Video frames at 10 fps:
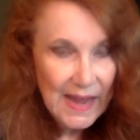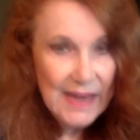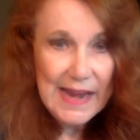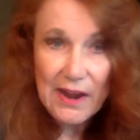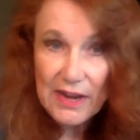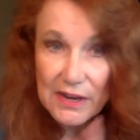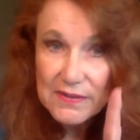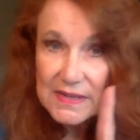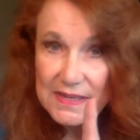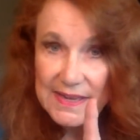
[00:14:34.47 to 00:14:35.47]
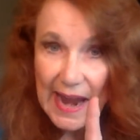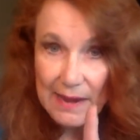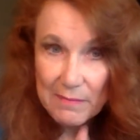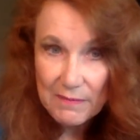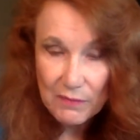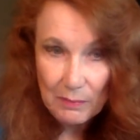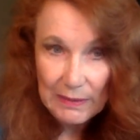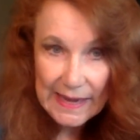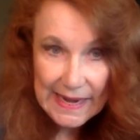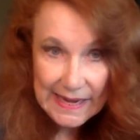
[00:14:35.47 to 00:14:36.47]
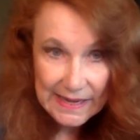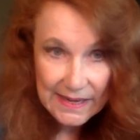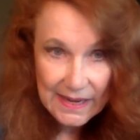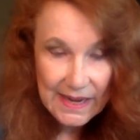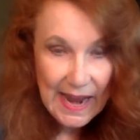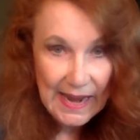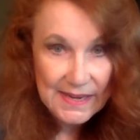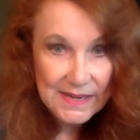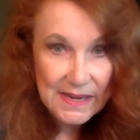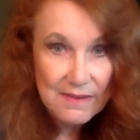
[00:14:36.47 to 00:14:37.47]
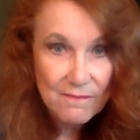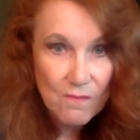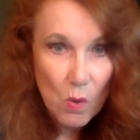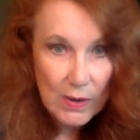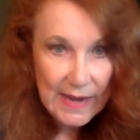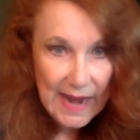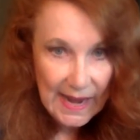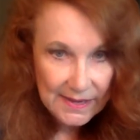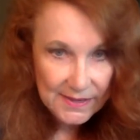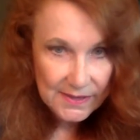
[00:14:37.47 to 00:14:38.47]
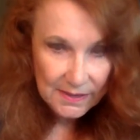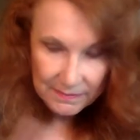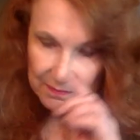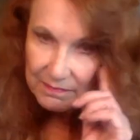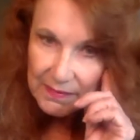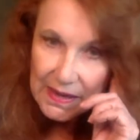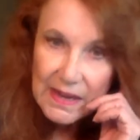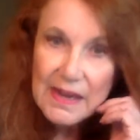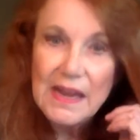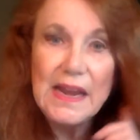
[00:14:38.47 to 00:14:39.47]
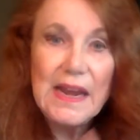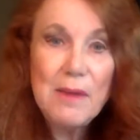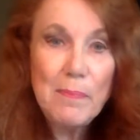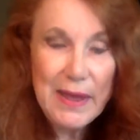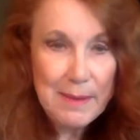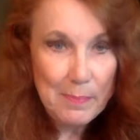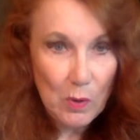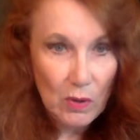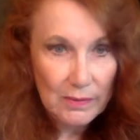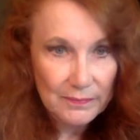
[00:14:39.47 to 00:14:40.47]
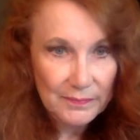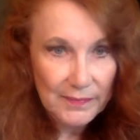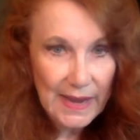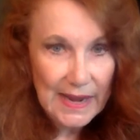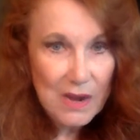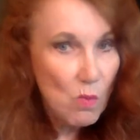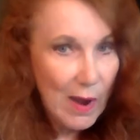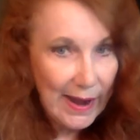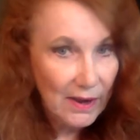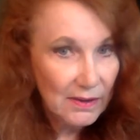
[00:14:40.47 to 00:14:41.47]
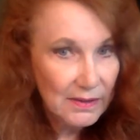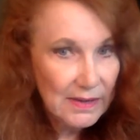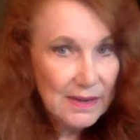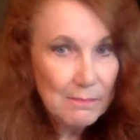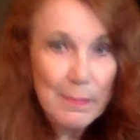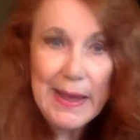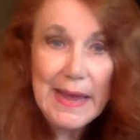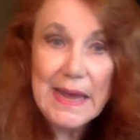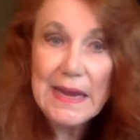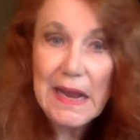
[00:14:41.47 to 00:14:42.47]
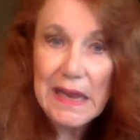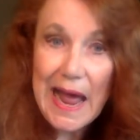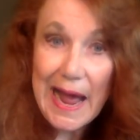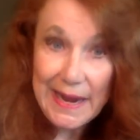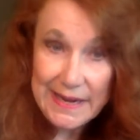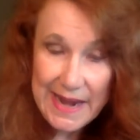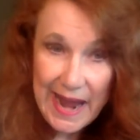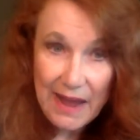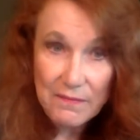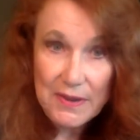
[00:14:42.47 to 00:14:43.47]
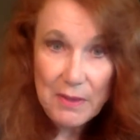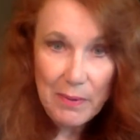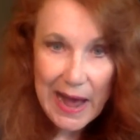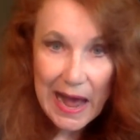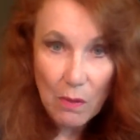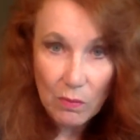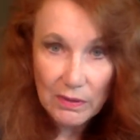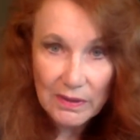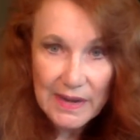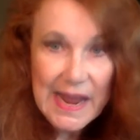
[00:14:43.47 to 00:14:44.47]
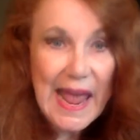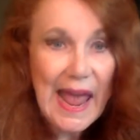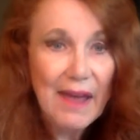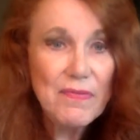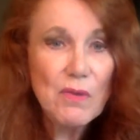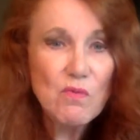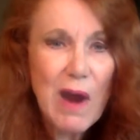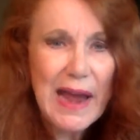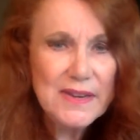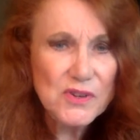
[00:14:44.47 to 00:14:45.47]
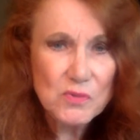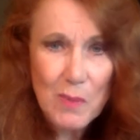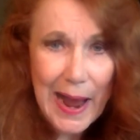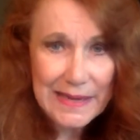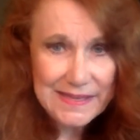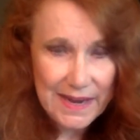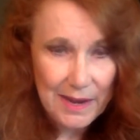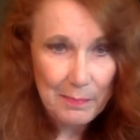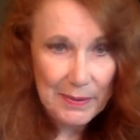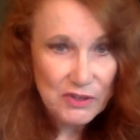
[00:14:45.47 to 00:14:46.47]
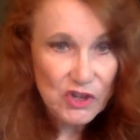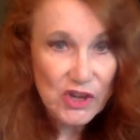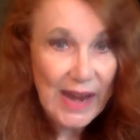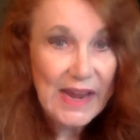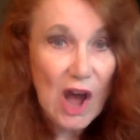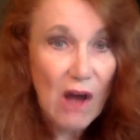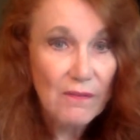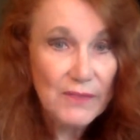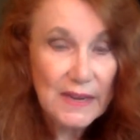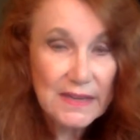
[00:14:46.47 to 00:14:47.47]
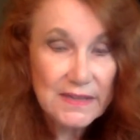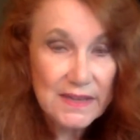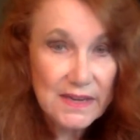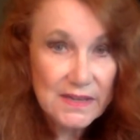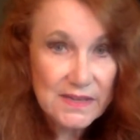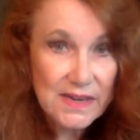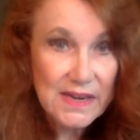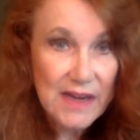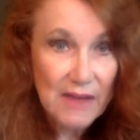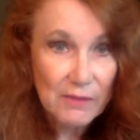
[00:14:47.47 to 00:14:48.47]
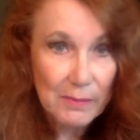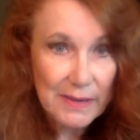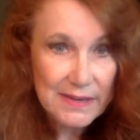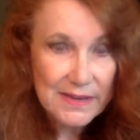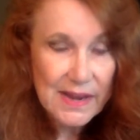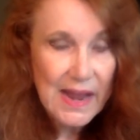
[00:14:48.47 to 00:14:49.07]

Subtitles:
Now, here's a statement from Lincoln in 1848. Any people, anywhere, being inclined and having the power, have the right to rise up and shake off the existing government